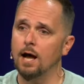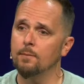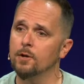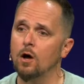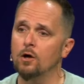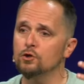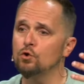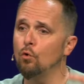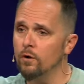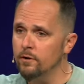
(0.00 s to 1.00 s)
I'm an
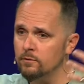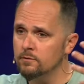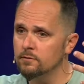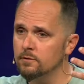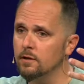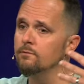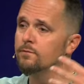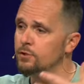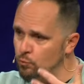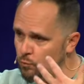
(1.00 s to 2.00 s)
auditorial, a
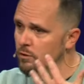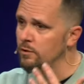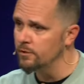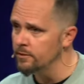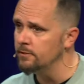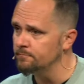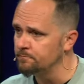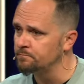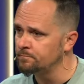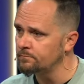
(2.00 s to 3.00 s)
visual learner,
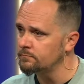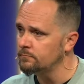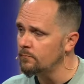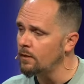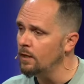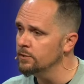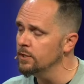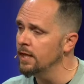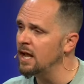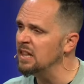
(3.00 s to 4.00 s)

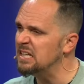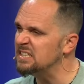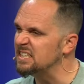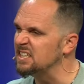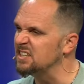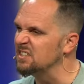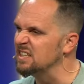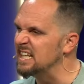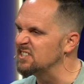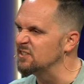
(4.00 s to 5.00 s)
and I like to get the
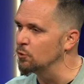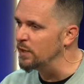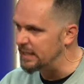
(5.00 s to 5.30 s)
lesson